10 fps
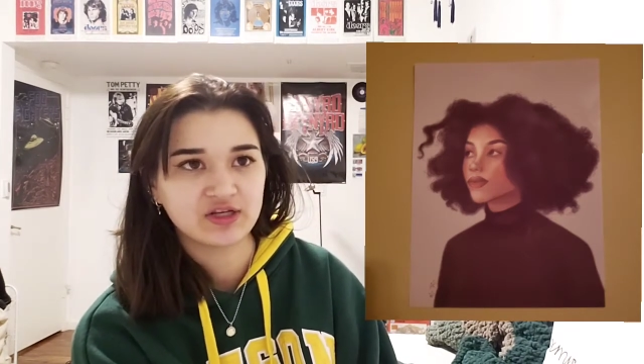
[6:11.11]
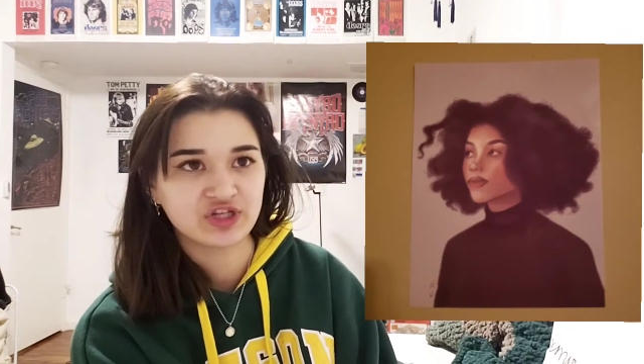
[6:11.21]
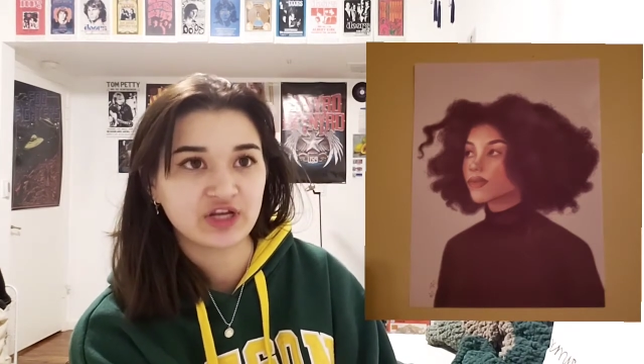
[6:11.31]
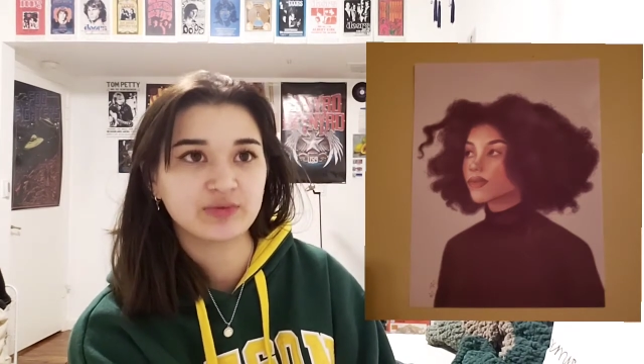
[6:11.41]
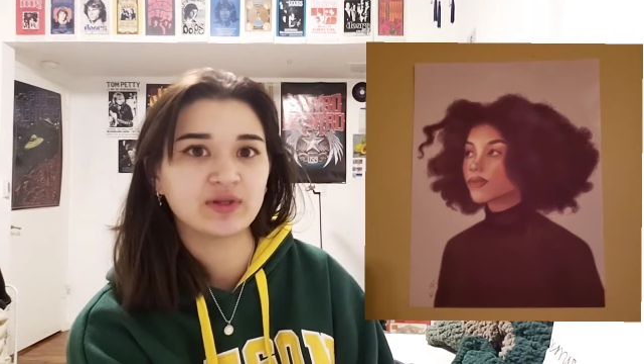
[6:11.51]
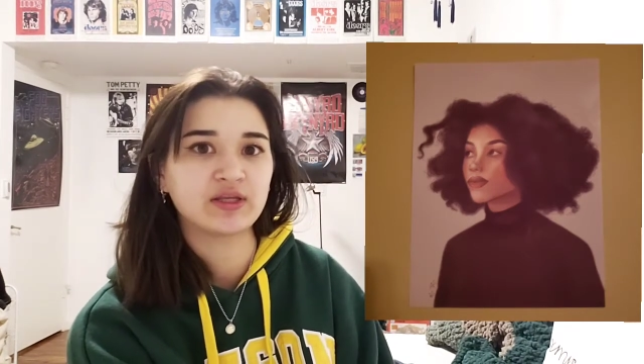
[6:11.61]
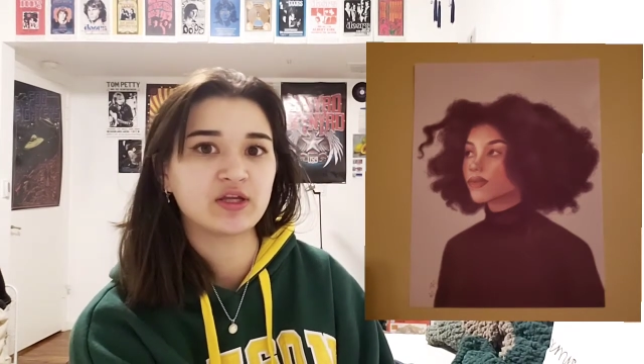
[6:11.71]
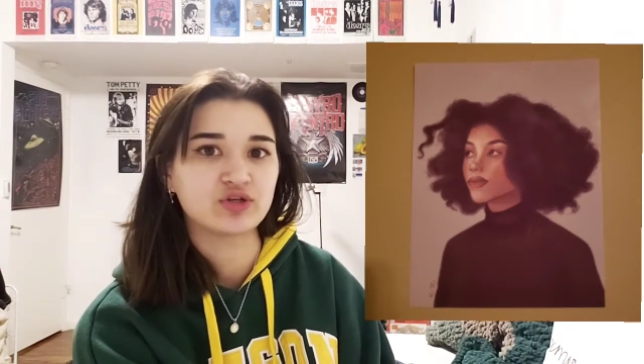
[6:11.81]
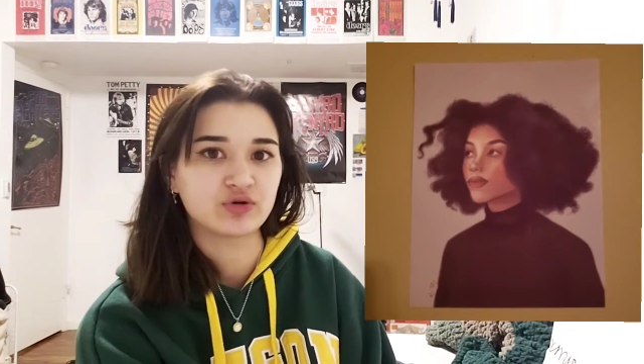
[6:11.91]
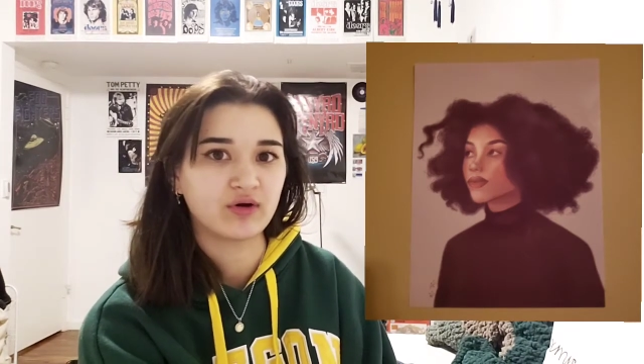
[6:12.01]
genuinely
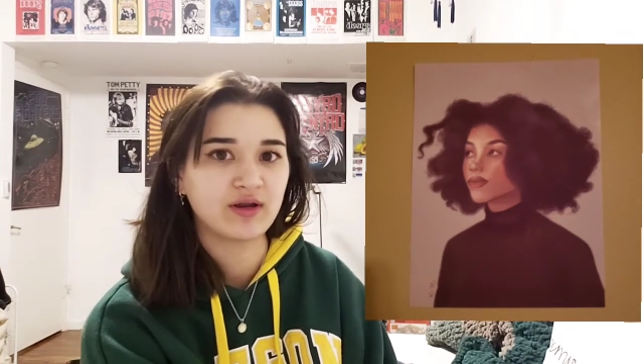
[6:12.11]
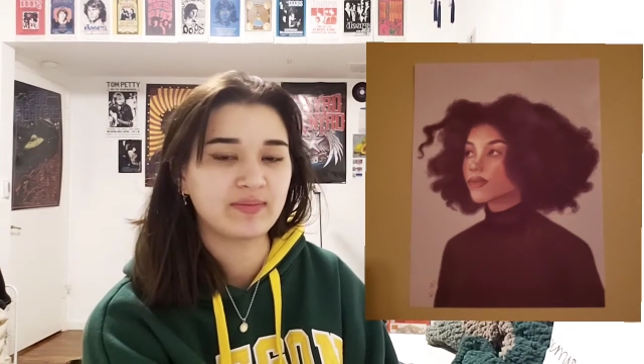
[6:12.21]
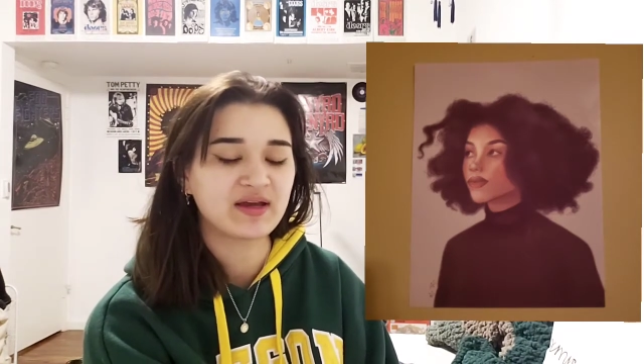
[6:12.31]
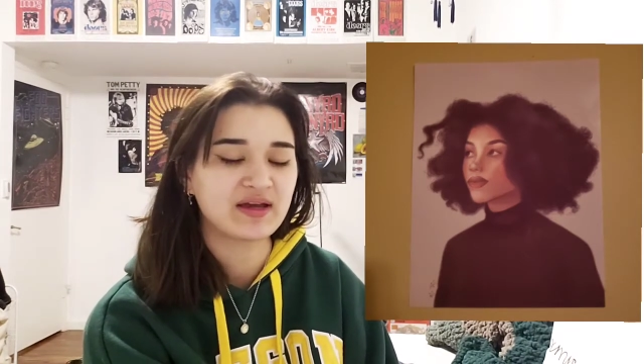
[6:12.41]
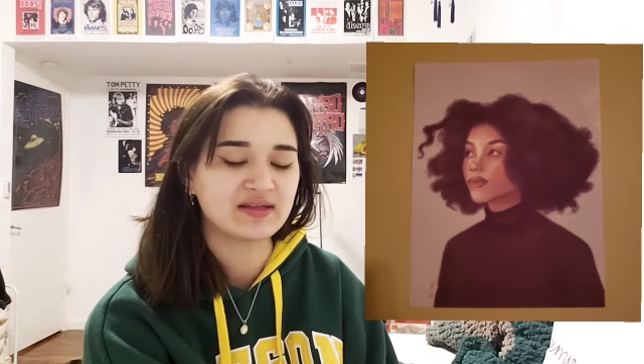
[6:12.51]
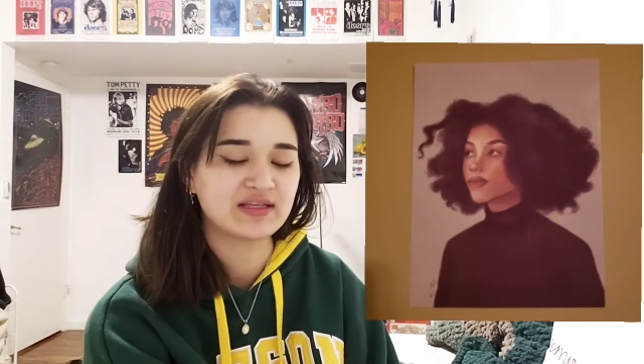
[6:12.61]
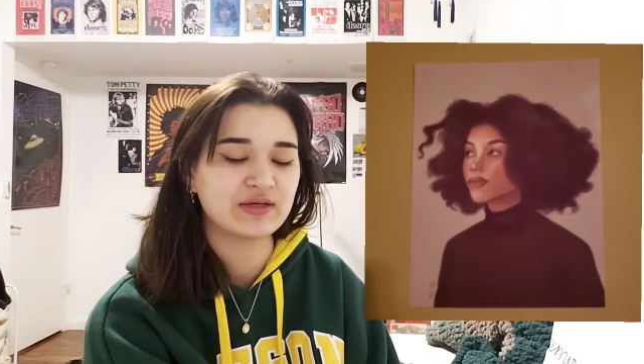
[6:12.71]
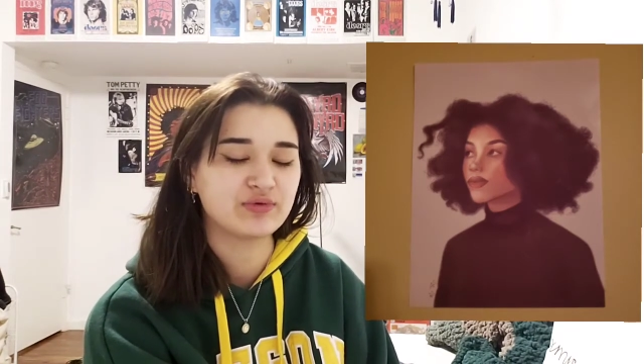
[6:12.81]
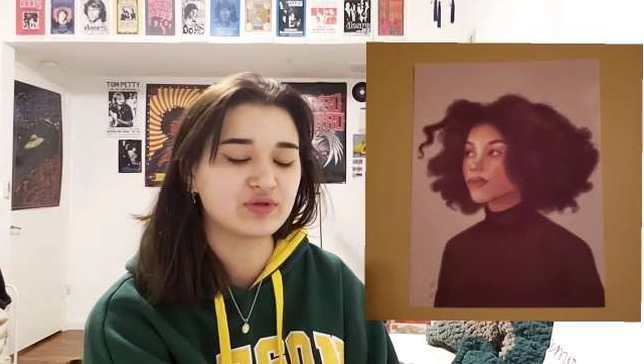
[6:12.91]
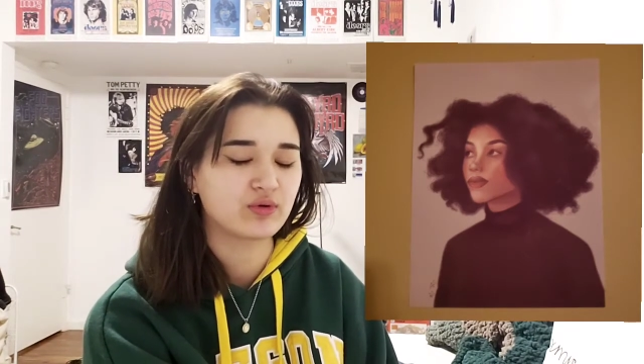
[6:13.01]
enjoyed because it
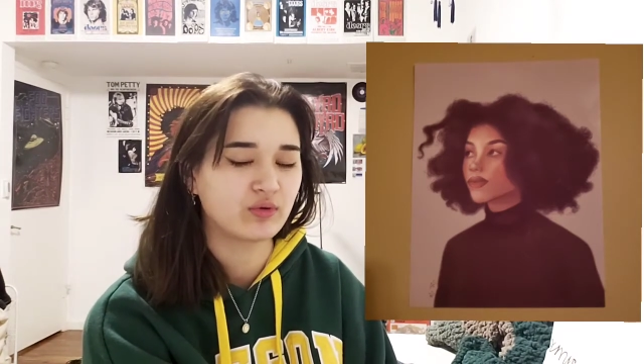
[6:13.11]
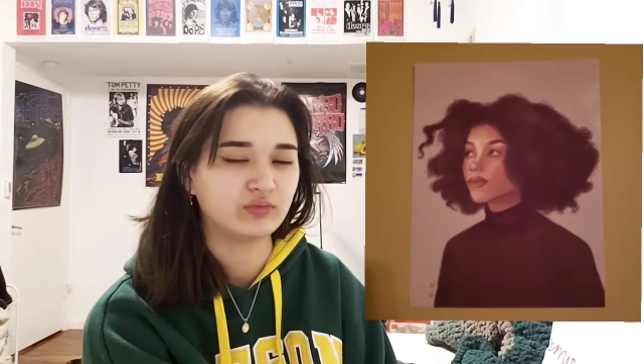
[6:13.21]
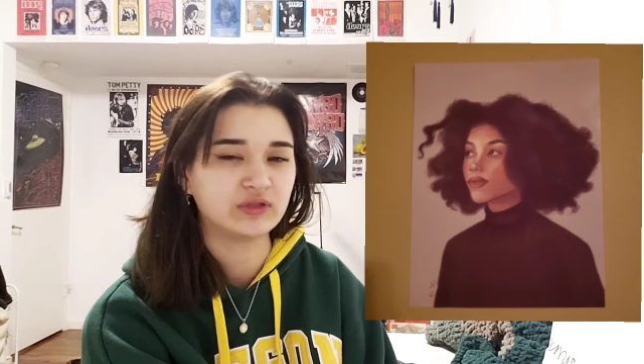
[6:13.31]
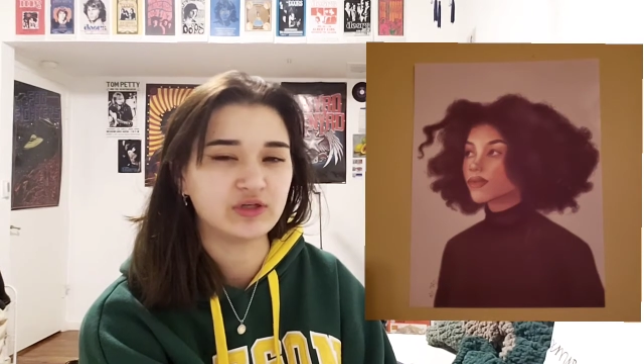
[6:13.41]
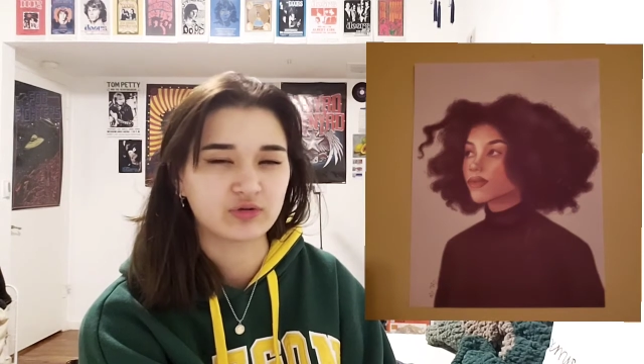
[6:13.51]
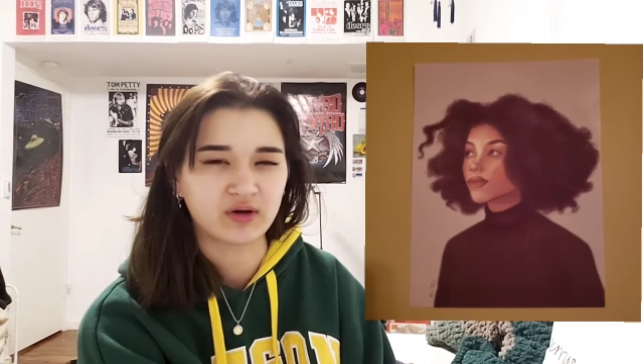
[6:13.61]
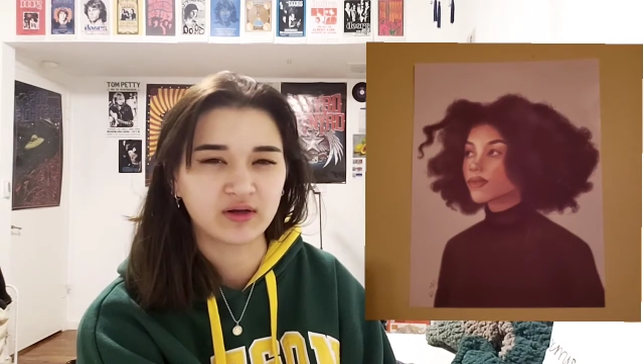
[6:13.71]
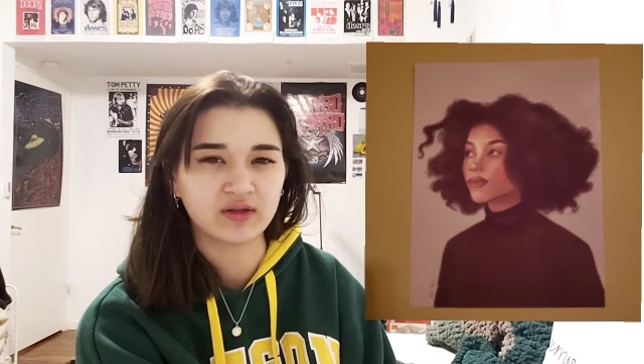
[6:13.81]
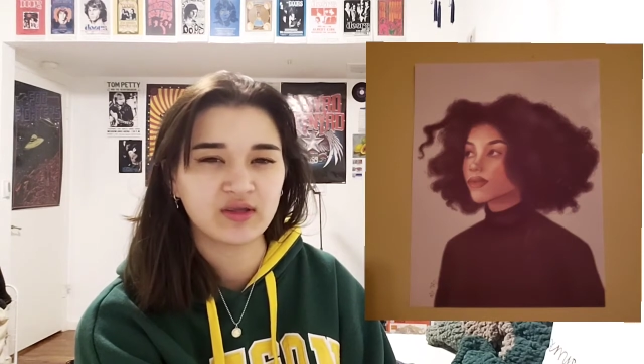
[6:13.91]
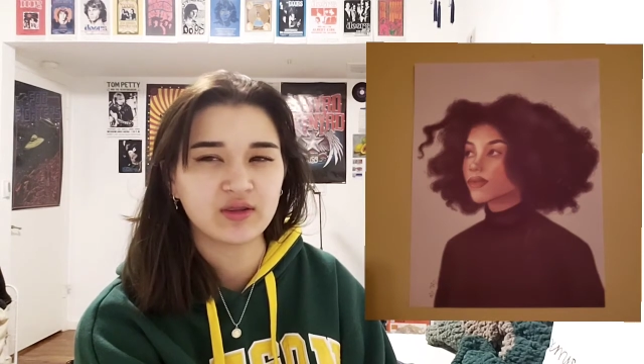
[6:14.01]
was only
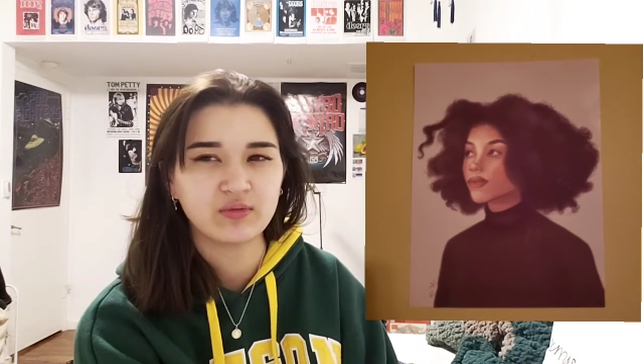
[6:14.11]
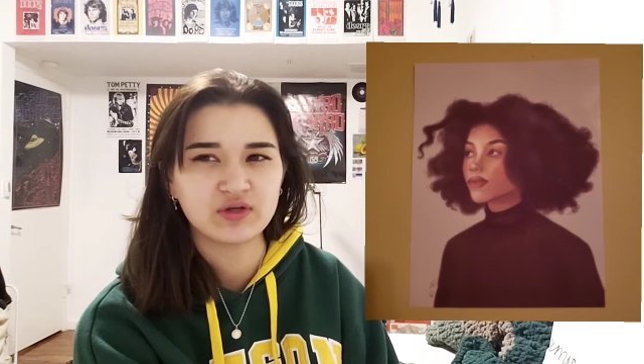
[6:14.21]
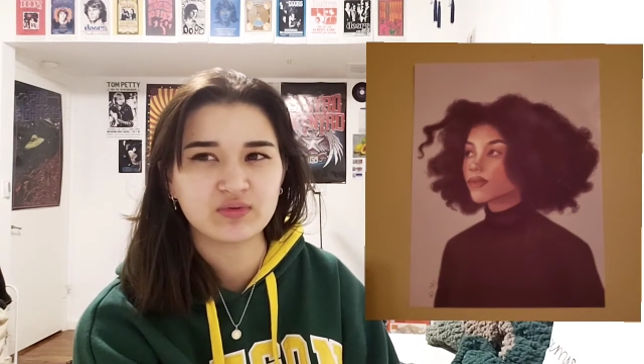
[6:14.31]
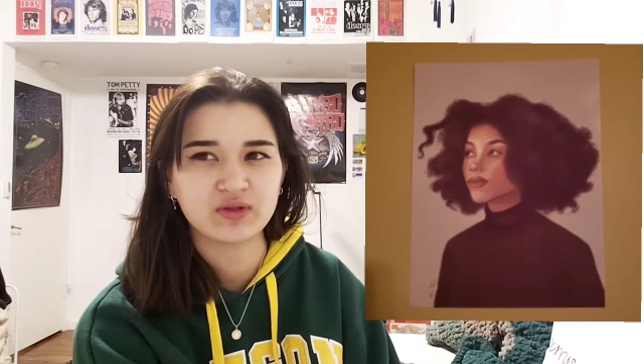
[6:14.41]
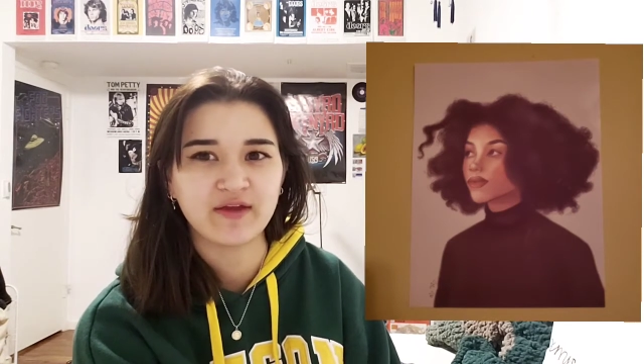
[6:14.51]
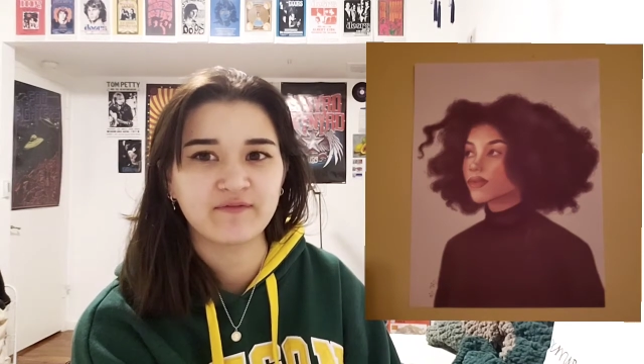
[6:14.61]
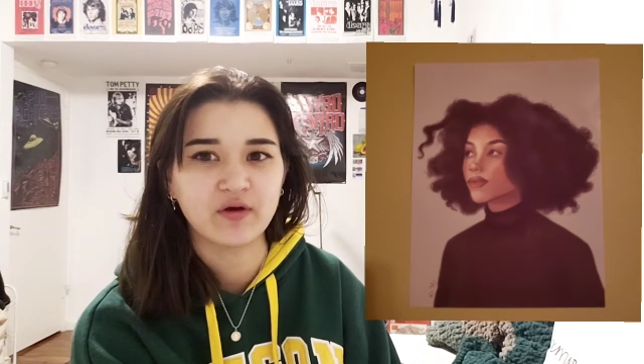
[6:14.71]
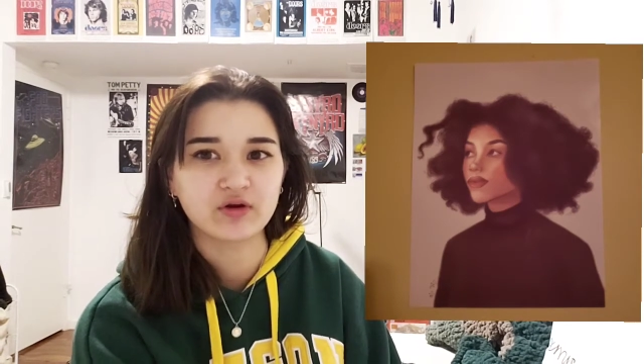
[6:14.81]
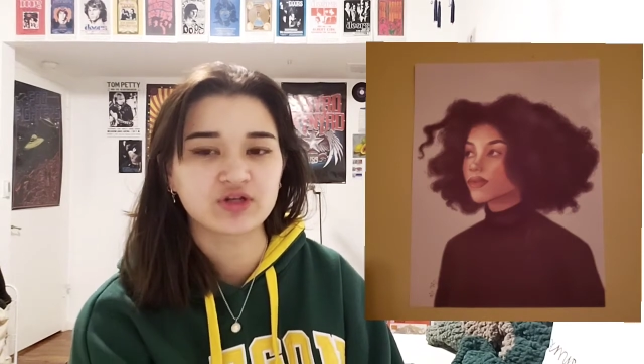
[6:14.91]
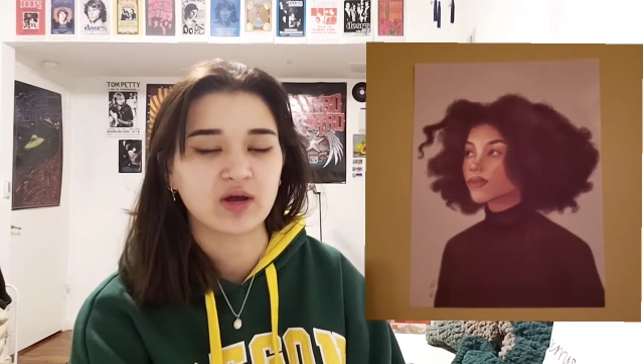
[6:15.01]
drawing. The other ones were like
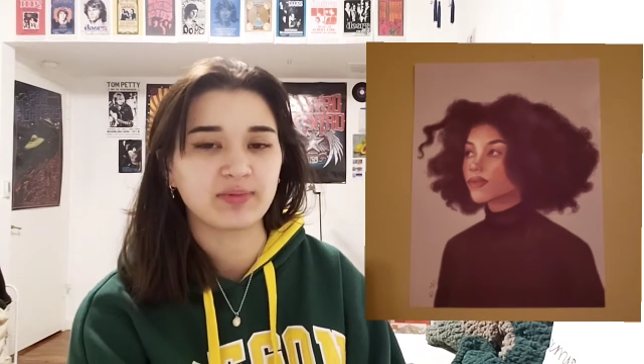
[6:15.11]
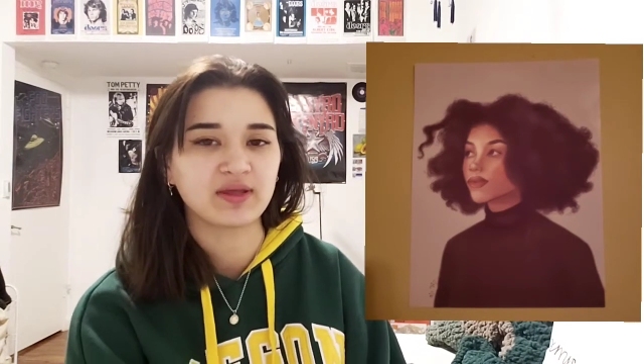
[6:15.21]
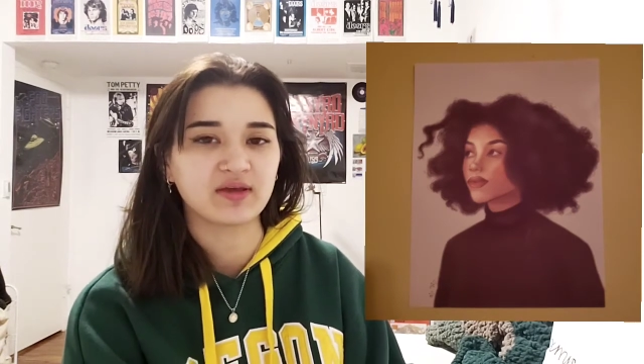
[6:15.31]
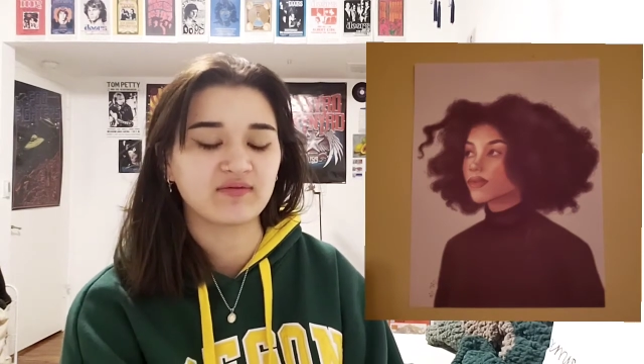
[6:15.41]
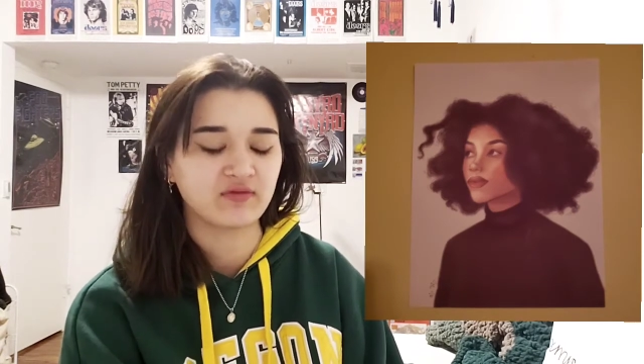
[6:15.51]
photoshopping